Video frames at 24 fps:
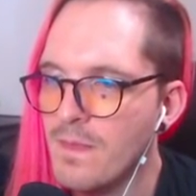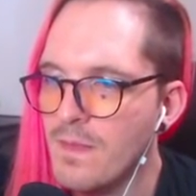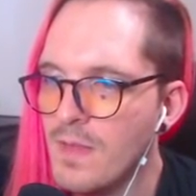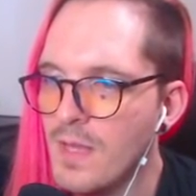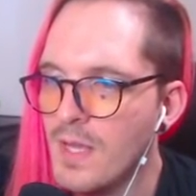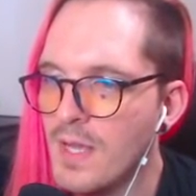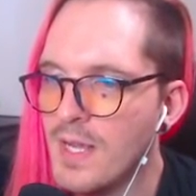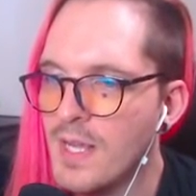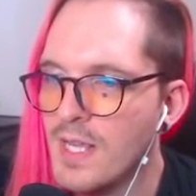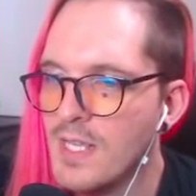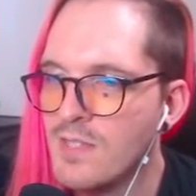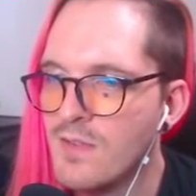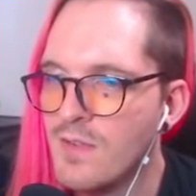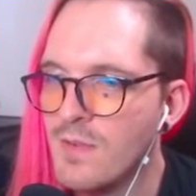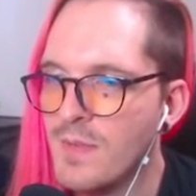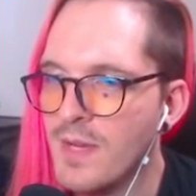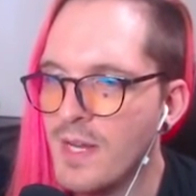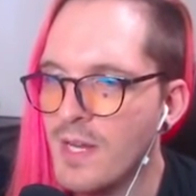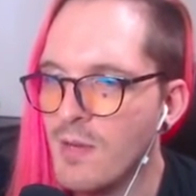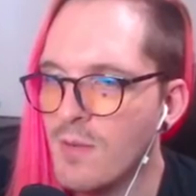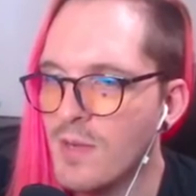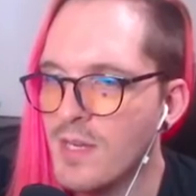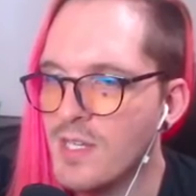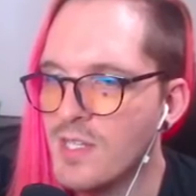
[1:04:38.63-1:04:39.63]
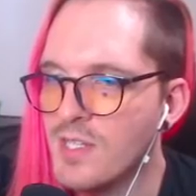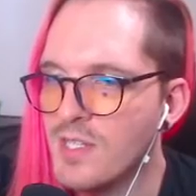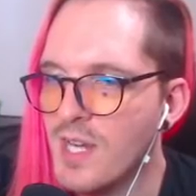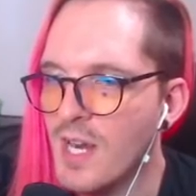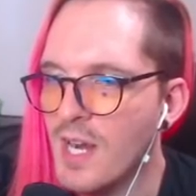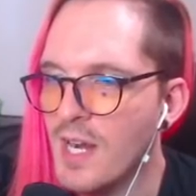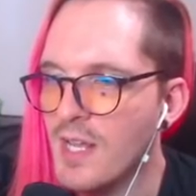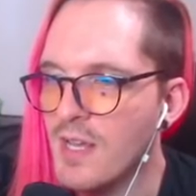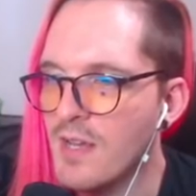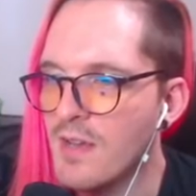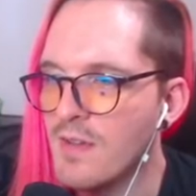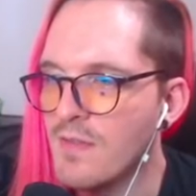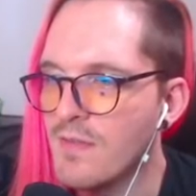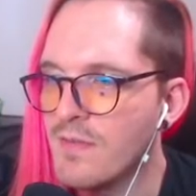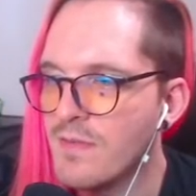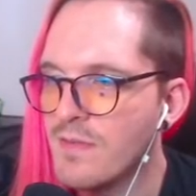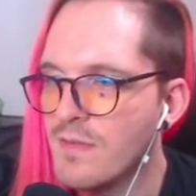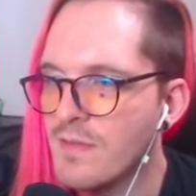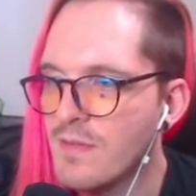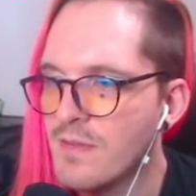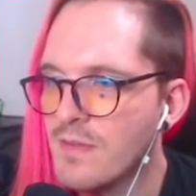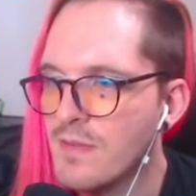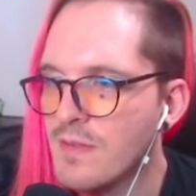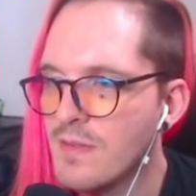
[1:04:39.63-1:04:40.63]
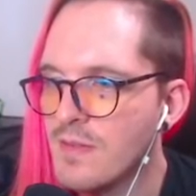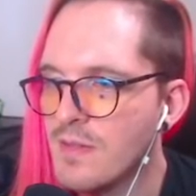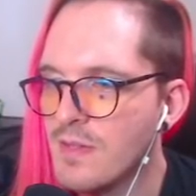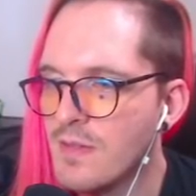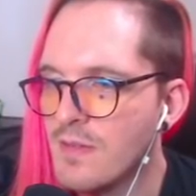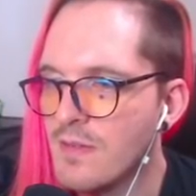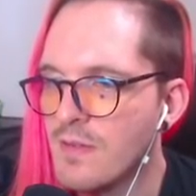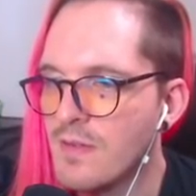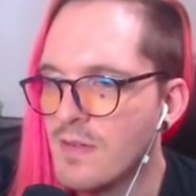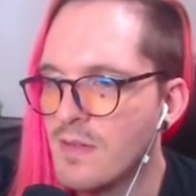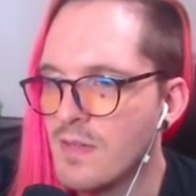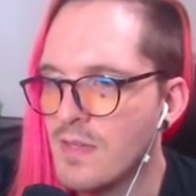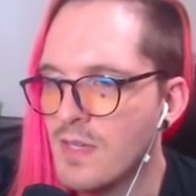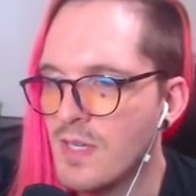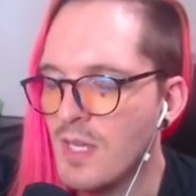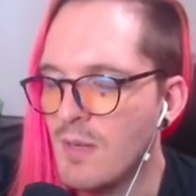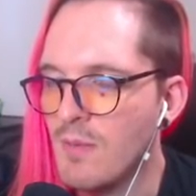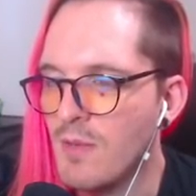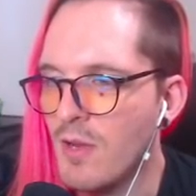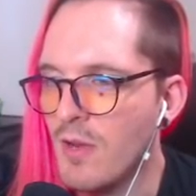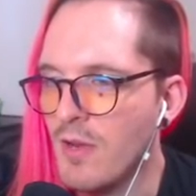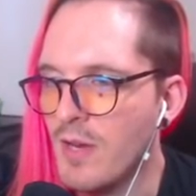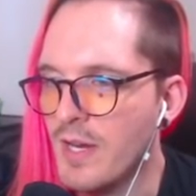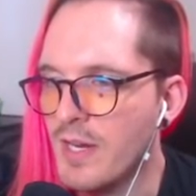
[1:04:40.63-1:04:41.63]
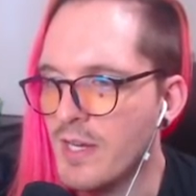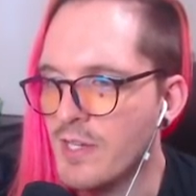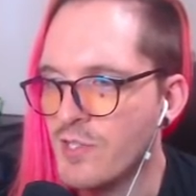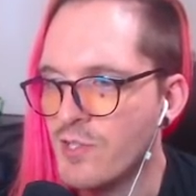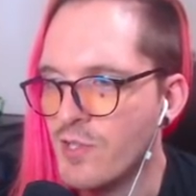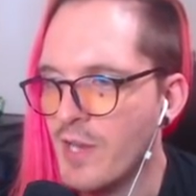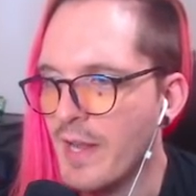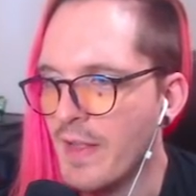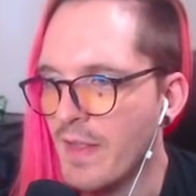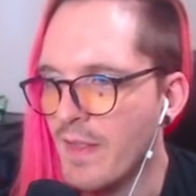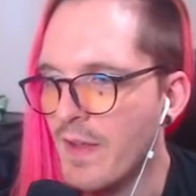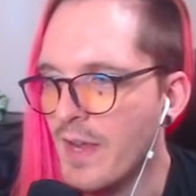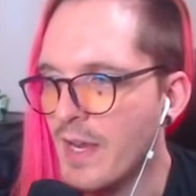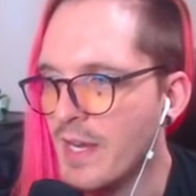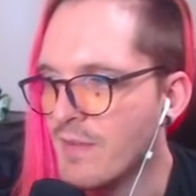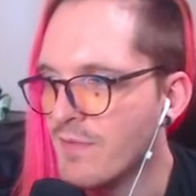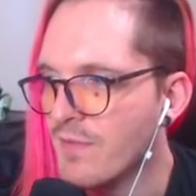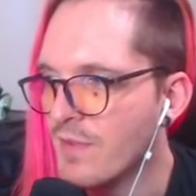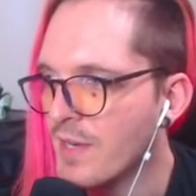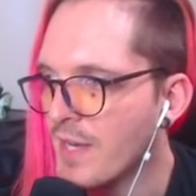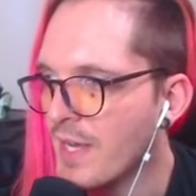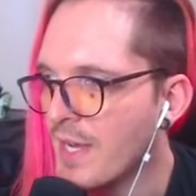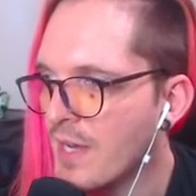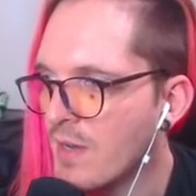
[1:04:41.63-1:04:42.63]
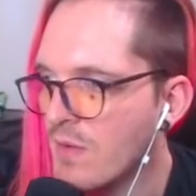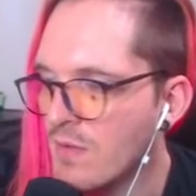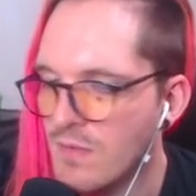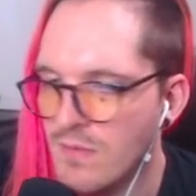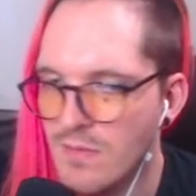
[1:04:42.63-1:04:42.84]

I guess from here we just kind of keep going in a straight line for now.